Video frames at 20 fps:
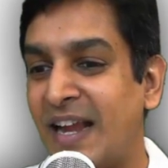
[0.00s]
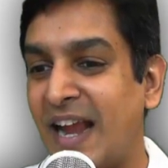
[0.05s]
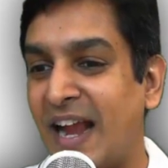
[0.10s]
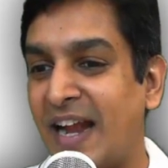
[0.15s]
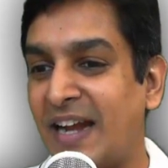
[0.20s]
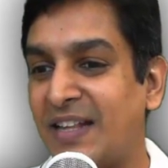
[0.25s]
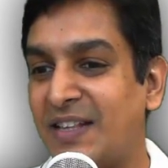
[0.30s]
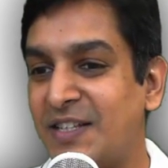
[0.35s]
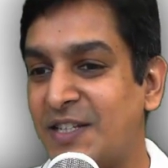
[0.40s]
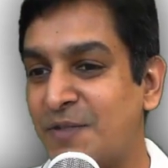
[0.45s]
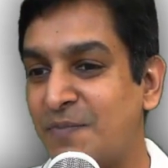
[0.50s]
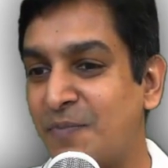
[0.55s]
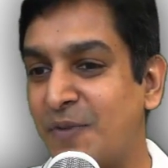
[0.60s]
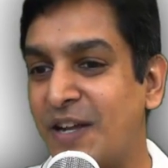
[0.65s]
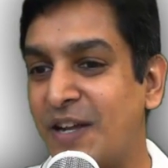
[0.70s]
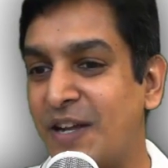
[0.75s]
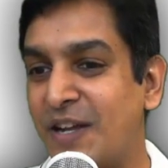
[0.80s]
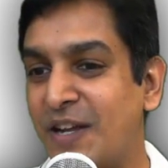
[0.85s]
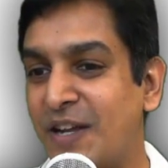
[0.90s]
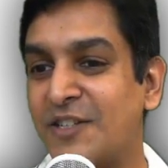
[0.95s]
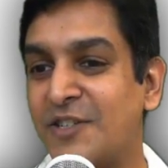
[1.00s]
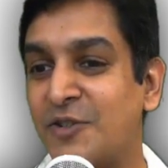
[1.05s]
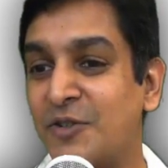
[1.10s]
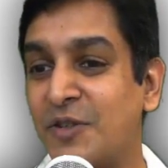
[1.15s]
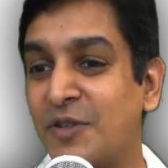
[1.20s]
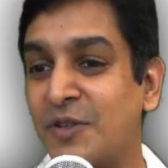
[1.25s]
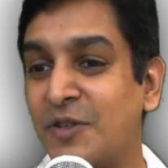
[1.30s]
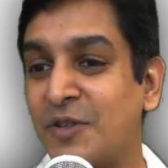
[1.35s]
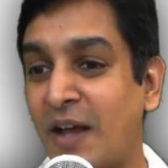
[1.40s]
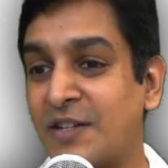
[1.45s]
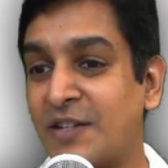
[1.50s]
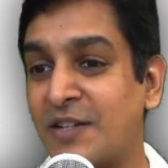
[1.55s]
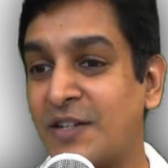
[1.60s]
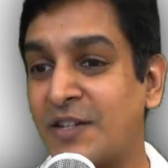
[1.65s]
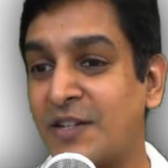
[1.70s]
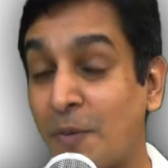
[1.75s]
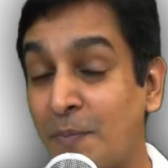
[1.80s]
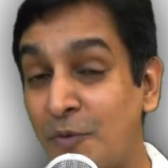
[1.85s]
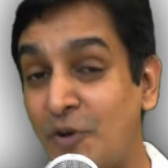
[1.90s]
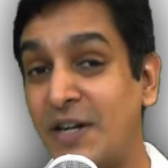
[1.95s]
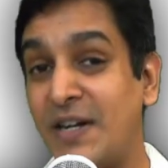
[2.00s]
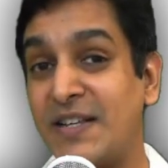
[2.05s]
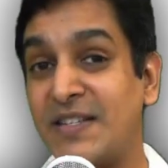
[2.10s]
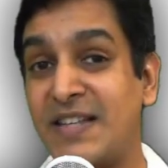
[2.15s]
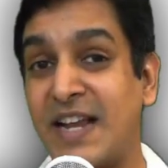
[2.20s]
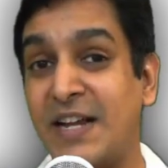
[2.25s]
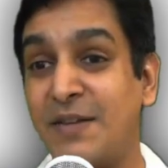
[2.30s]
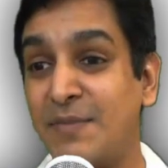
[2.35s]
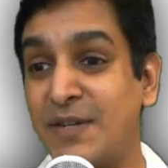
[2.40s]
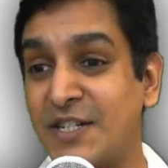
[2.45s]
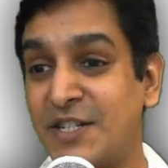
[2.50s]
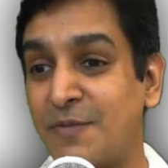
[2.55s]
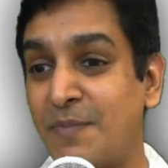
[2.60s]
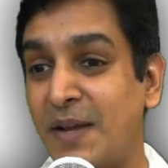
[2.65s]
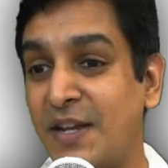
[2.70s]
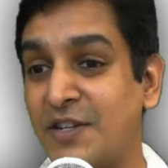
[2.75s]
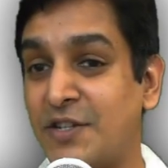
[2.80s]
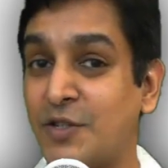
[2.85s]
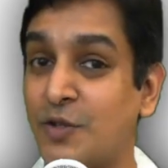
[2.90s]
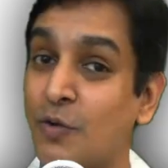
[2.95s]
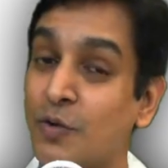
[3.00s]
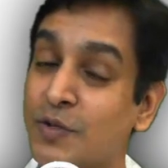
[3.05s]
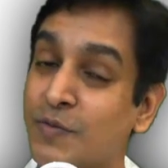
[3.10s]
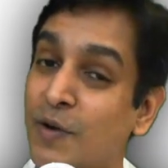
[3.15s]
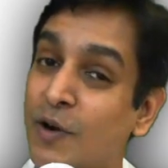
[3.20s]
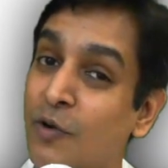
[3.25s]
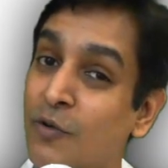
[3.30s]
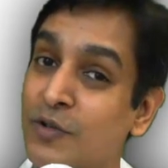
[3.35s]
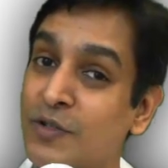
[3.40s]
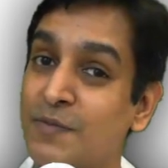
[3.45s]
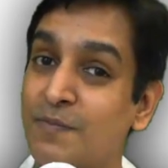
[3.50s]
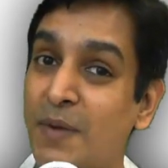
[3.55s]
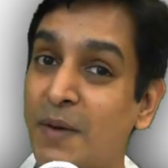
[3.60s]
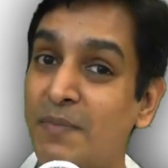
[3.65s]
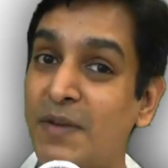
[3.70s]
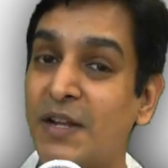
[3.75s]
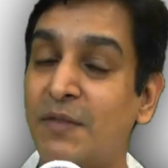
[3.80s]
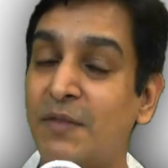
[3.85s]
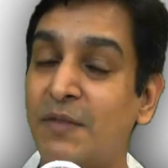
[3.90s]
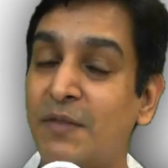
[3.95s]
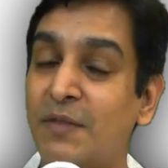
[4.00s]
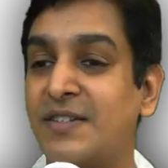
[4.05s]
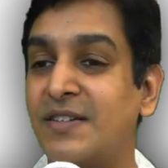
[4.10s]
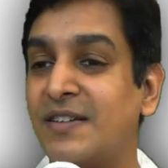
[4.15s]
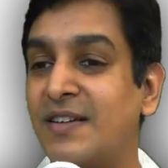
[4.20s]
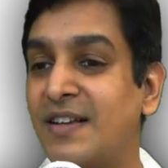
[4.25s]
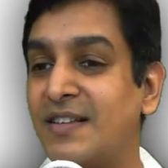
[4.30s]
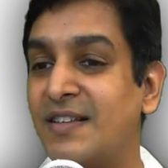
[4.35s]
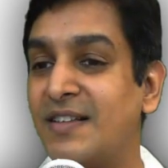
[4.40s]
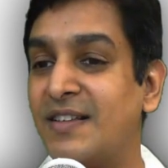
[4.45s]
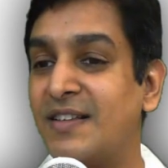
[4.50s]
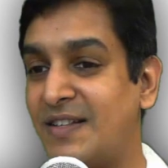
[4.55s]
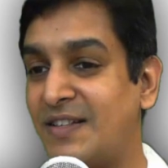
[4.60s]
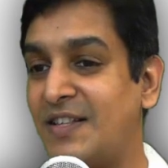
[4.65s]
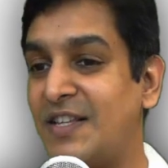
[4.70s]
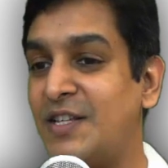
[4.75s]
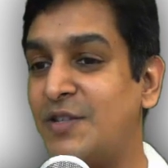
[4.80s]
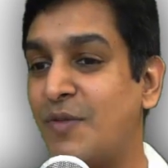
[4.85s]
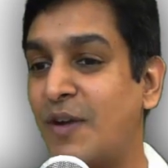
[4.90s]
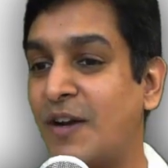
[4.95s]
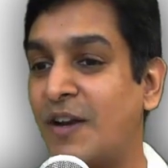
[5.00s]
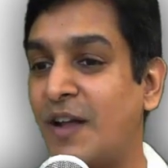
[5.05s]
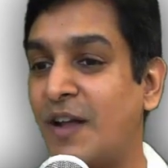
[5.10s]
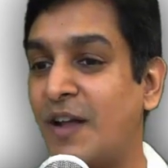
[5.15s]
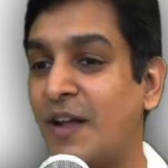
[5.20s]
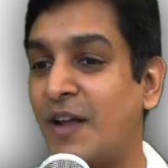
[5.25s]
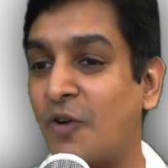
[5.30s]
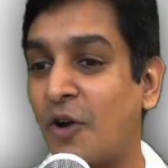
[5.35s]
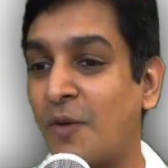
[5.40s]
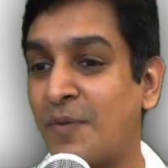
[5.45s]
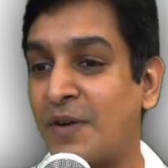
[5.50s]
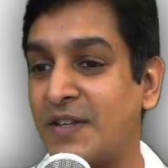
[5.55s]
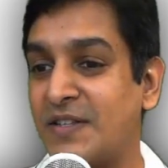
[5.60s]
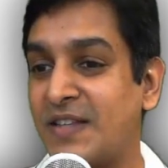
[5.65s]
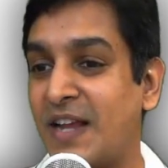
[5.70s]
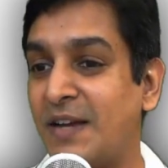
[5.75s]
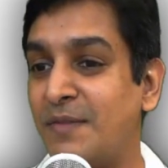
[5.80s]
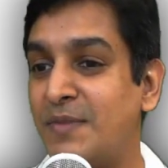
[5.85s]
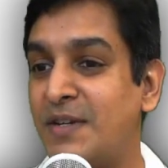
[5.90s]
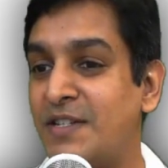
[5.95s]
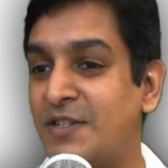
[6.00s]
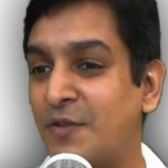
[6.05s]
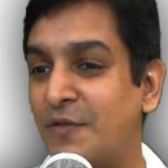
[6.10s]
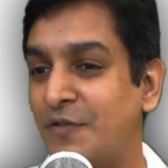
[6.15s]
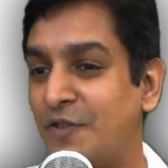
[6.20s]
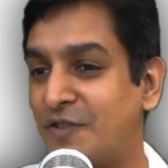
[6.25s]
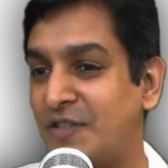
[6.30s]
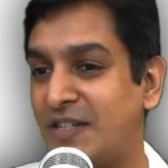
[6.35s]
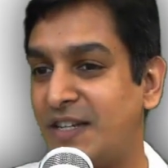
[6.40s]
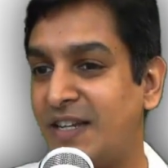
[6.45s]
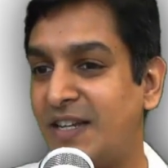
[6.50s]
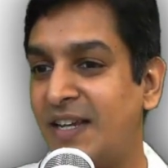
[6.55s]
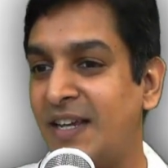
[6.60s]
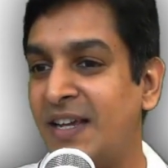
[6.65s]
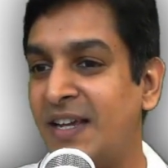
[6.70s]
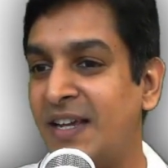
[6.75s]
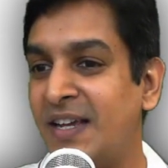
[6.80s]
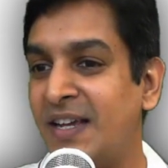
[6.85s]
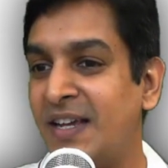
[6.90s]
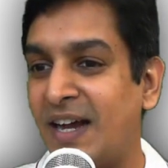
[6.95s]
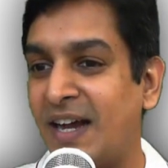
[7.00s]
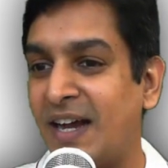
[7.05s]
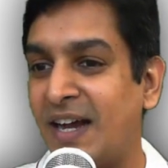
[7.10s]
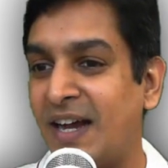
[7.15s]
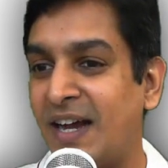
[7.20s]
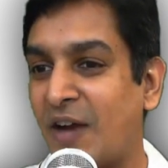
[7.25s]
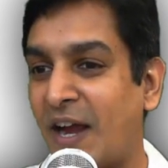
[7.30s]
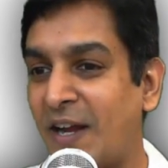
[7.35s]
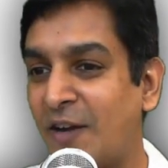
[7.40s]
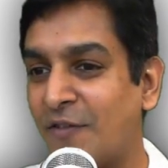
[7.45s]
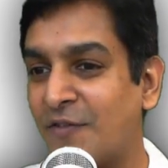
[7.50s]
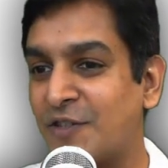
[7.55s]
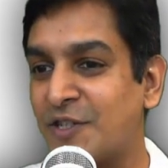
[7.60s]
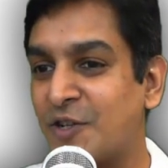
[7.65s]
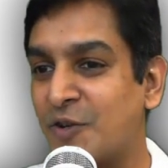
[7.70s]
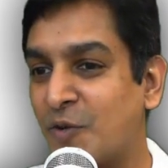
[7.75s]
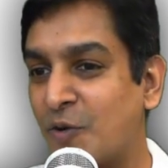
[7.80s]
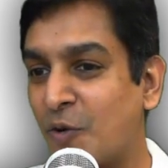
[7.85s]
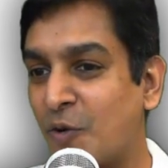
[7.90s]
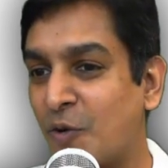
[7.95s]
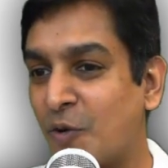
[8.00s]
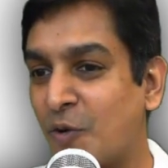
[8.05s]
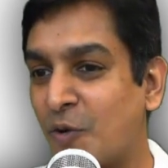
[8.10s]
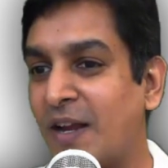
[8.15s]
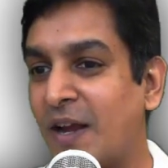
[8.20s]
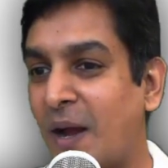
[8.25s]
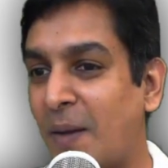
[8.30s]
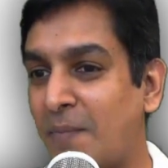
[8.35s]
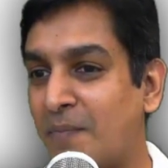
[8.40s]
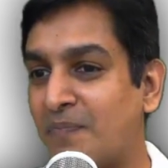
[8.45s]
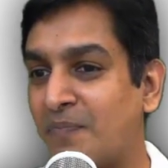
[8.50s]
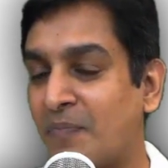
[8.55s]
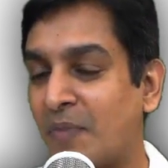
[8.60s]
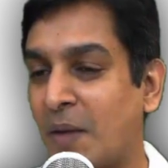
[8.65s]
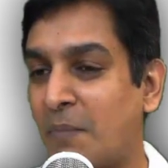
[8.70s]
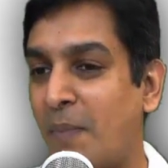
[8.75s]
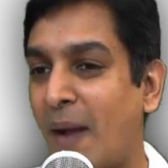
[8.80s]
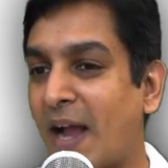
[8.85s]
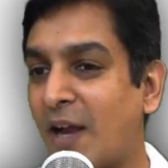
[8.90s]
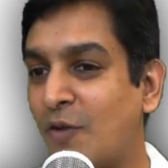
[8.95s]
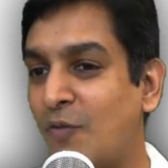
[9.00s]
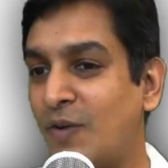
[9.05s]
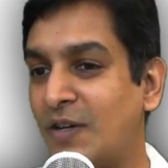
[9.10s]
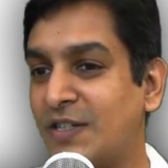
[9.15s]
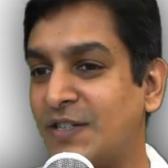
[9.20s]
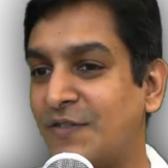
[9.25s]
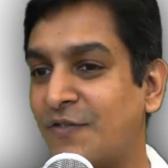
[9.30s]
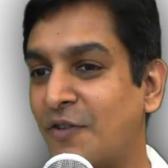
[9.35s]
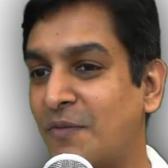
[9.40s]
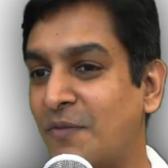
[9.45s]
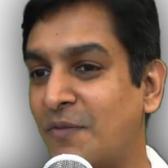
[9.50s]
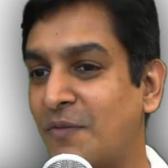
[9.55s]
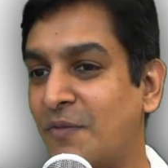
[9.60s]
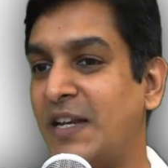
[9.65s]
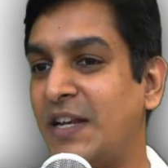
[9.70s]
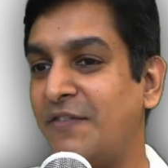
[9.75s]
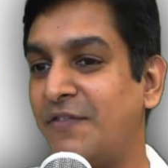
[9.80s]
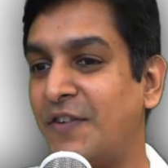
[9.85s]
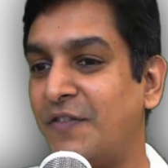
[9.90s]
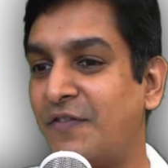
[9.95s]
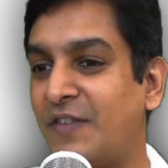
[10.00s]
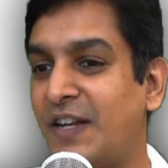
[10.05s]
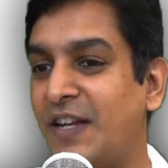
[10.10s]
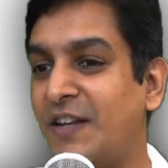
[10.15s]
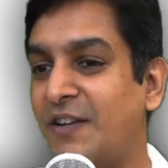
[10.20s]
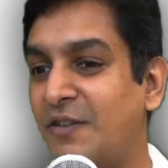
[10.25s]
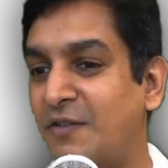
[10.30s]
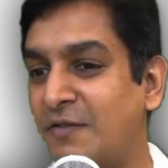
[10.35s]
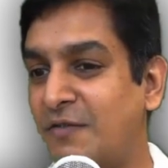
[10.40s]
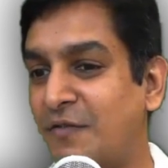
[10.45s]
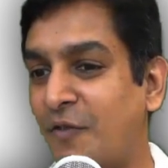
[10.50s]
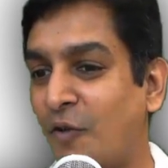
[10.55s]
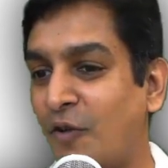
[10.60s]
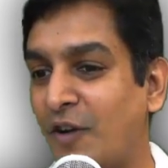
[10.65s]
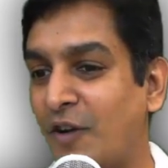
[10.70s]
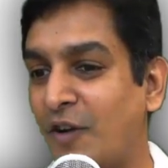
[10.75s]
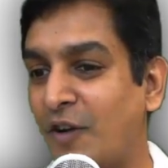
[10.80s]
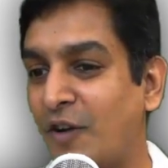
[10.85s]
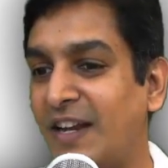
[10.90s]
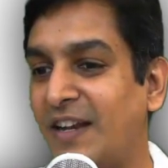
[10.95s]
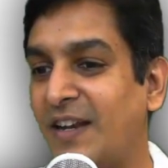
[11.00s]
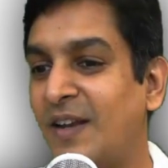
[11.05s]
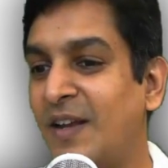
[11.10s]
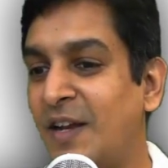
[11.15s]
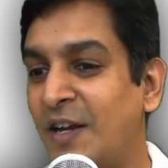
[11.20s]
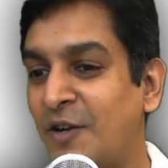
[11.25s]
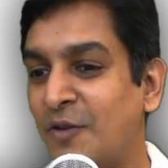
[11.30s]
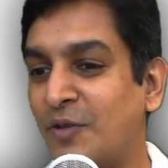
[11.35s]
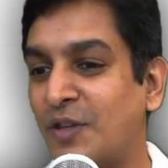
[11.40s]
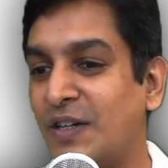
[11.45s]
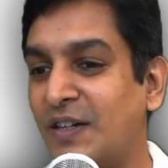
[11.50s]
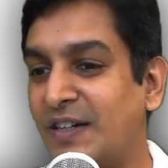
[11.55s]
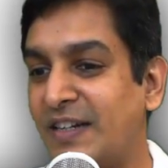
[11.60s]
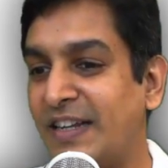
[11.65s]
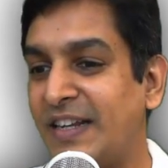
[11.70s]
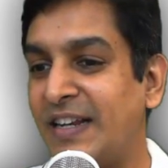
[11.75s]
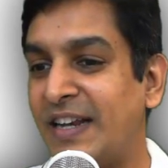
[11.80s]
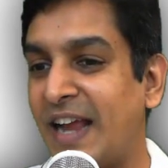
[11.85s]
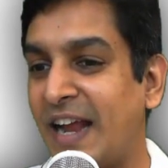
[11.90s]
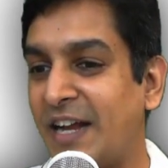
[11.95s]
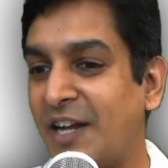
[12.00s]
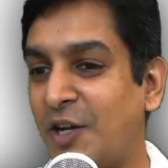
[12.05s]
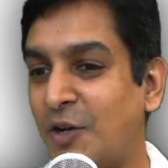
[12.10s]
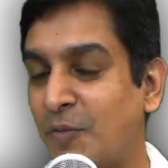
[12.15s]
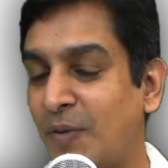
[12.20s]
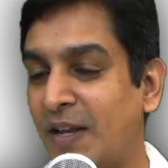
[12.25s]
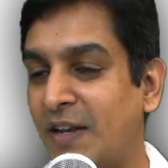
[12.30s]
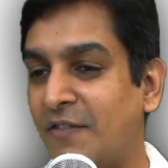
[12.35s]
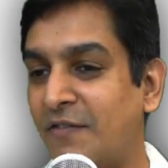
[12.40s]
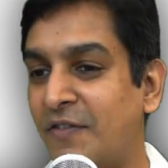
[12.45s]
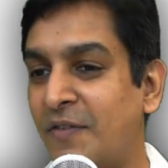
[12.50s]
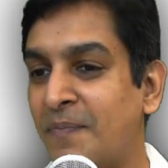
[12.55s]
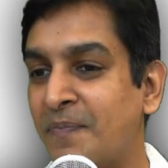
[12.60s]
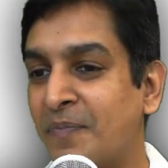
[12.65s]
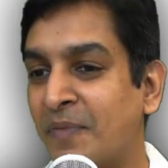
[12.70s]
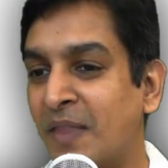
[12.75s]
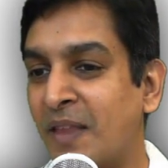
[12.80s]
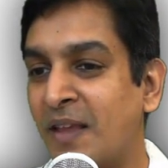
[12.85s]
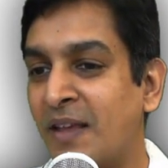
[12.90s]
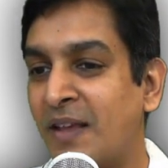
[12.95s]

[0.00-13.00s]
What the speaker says: And this brings us to the past corporate assignments pages. Those were those public masterclasses. And these one are the corporate assignments. So if you see, I'm kind of scrolling backwards from 2015 to 14 to 13 and 12.